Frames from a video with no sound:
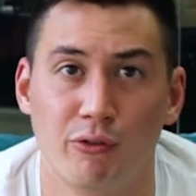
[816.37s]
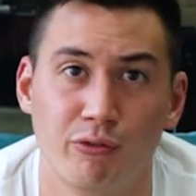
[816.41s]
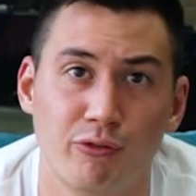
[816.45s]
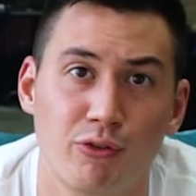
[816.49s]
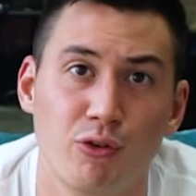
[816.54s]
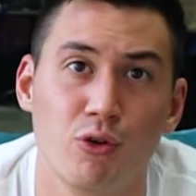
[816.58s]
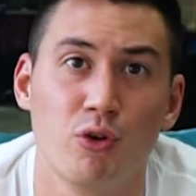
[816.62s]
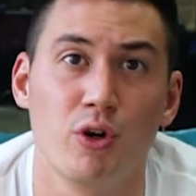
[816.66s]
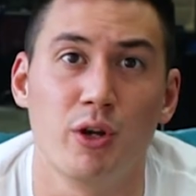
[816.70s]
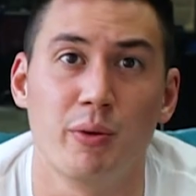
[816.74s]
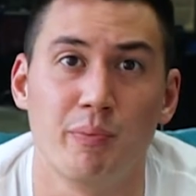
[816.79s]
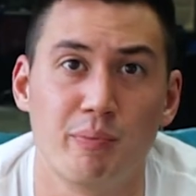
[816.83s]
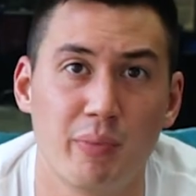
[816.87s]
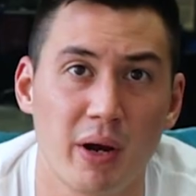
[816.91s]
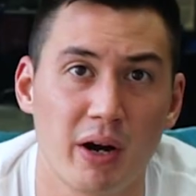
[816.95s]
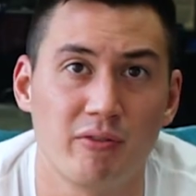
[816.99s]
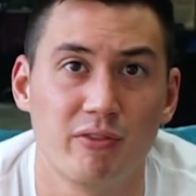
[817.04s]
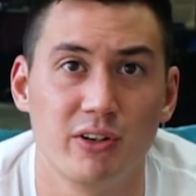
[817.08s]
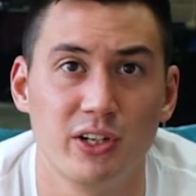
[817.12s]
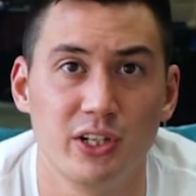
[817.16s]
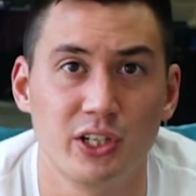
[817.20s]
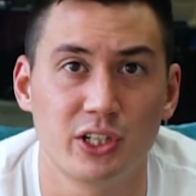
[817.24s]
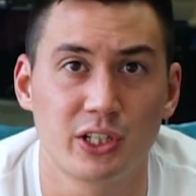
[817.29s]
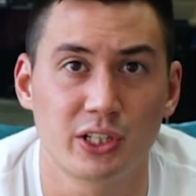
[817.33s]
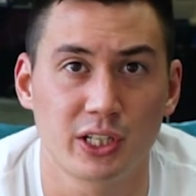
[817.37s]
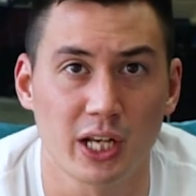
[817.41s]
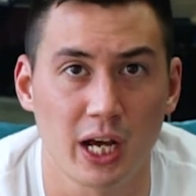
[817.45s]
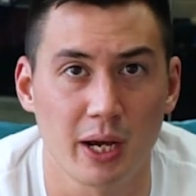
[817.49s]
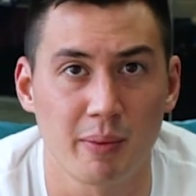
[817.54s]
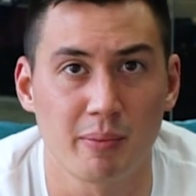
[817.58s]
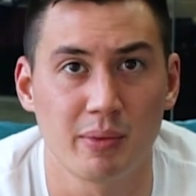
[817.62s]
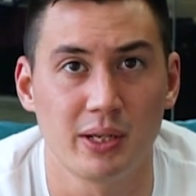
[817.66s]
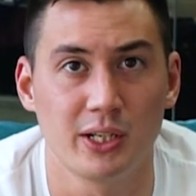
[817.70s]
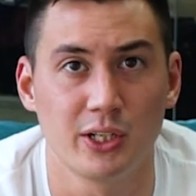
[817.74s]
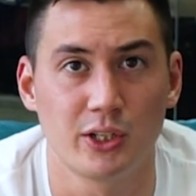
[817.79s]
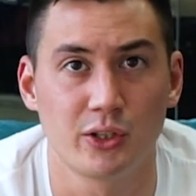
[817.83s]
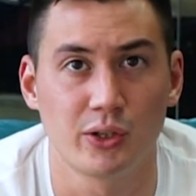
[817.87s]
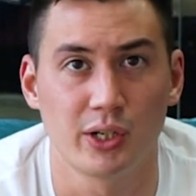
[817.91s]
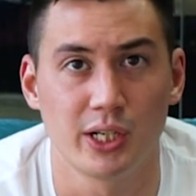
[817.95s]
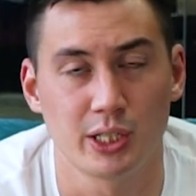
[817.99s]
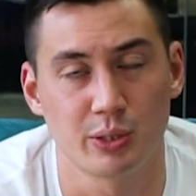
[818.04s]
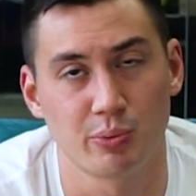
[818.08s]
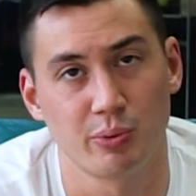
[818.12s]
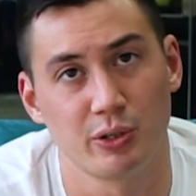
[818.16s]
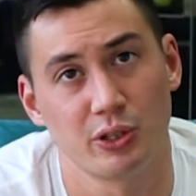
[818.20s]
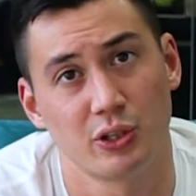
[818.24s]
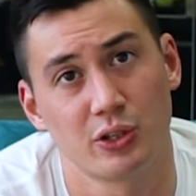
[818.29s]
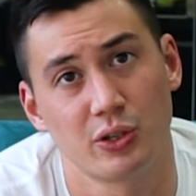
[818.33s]
food and beverage type
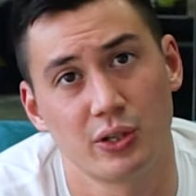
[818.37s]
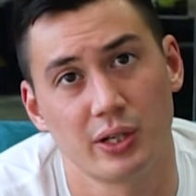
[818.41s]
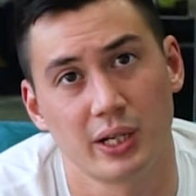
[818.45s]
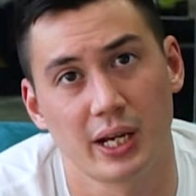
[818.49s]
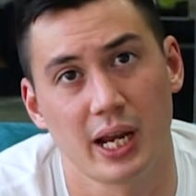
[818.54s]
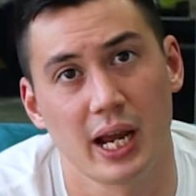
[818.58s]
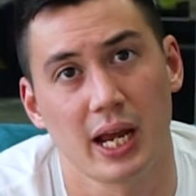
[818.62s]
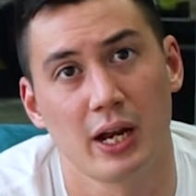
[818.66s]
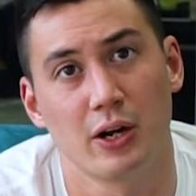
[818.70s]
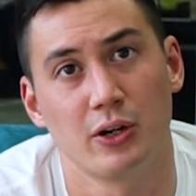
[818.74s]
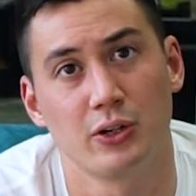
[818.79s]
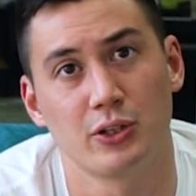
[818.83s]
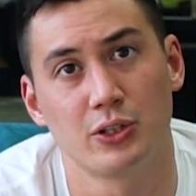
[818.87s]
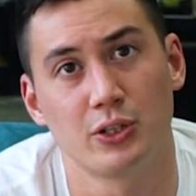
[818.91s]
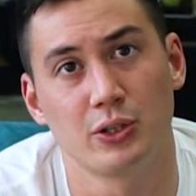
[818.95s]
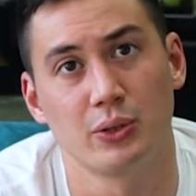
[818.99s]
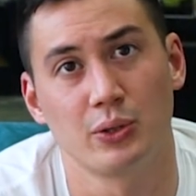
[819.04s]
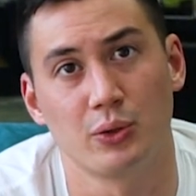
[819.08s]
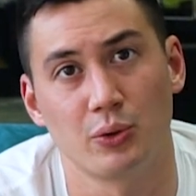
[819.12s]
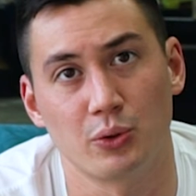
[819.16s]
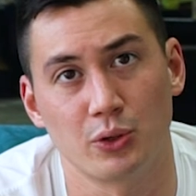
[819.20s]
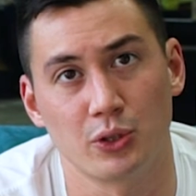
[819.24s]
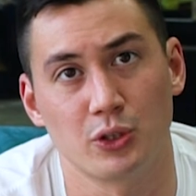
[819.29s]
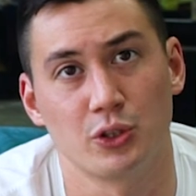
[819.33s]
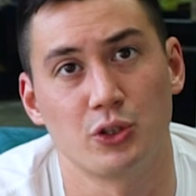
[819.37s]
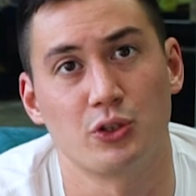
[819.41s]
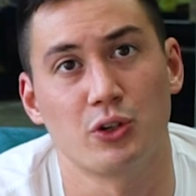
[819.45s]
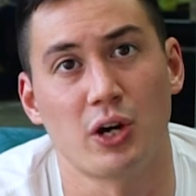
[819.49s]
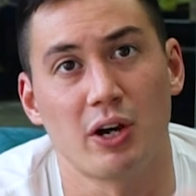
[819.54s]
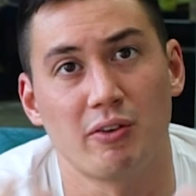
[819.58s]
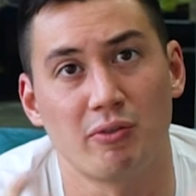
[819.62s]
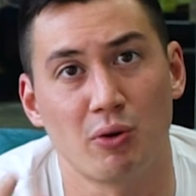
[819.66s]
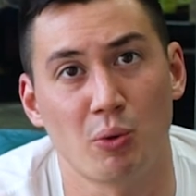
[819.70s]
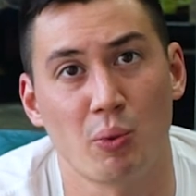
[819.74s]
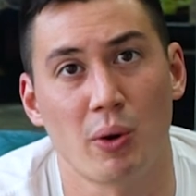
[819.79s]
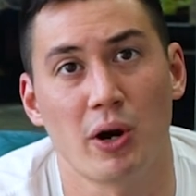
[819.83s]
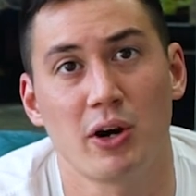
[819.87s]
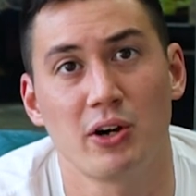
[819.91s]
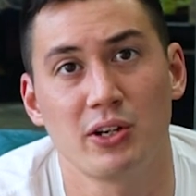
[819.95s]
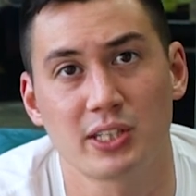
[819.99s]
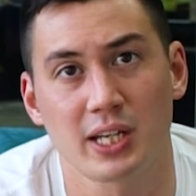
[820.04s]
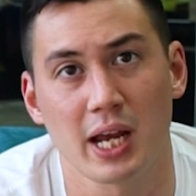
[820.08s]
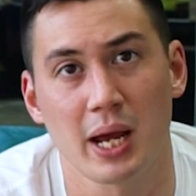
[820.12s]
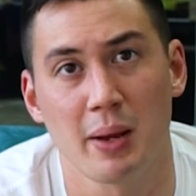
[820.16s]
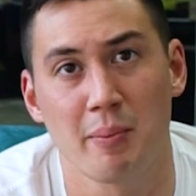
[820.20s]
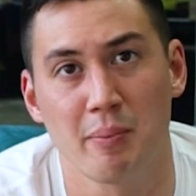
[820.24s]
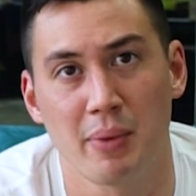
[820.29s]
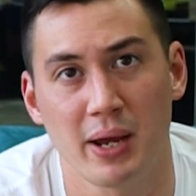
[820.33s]
interests which you can cater to in order to drive awareness
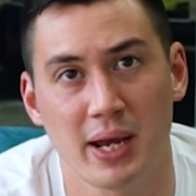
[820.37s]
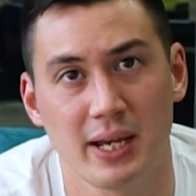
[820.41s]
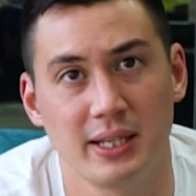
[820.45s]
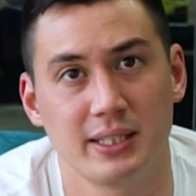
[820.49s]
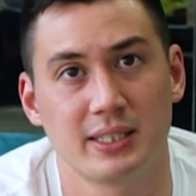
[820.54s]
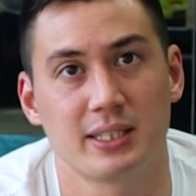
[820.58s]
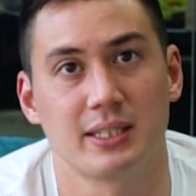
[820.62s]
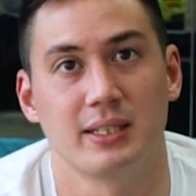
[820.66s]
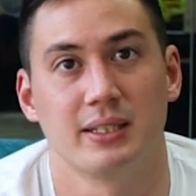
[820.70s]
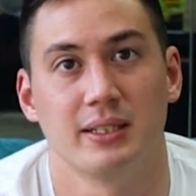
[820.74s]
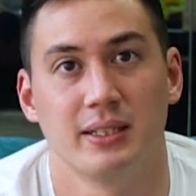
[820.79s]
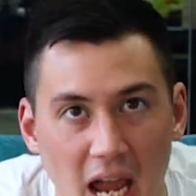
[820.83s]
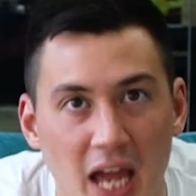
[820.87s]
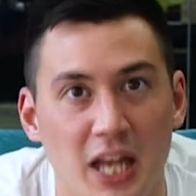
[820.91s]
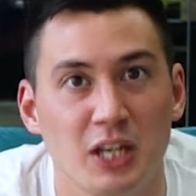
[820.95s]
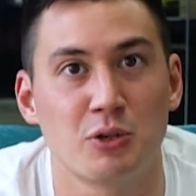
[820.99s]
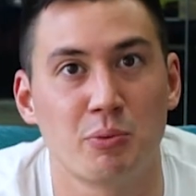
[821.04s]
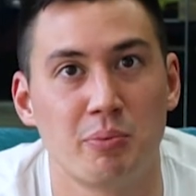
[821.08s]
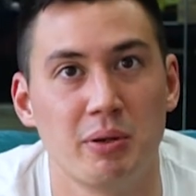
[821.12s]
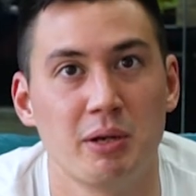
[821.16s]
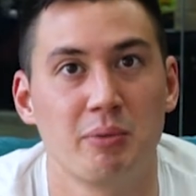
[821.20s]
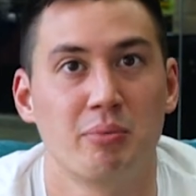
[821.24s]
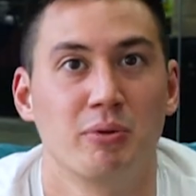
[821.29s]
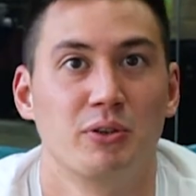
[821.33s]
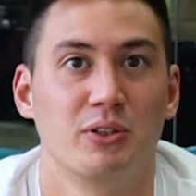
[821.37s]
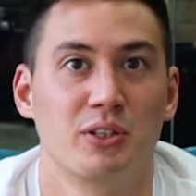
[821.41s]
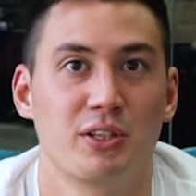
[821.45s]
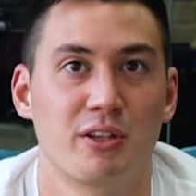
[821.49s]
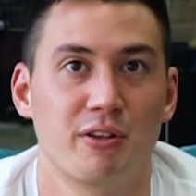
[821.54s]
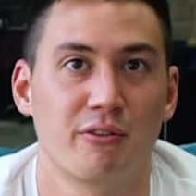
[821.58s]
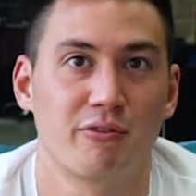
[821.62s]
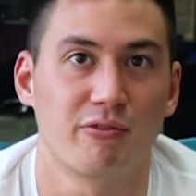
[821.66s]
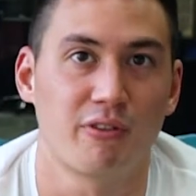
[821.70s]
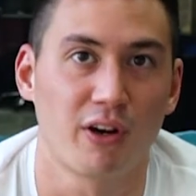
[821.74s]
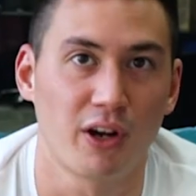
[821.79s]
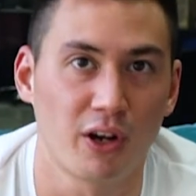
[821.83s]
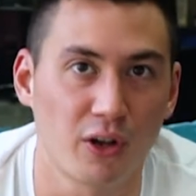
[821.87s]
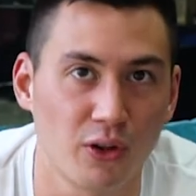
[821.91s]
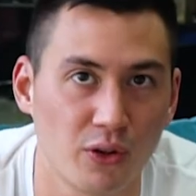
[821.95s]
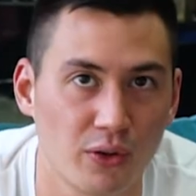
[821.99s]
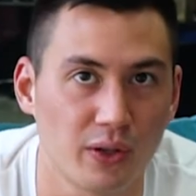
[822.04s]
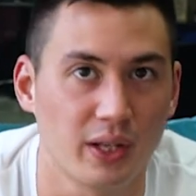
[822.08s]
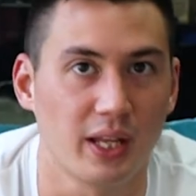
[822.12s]
campaigns and enter people into the funnel,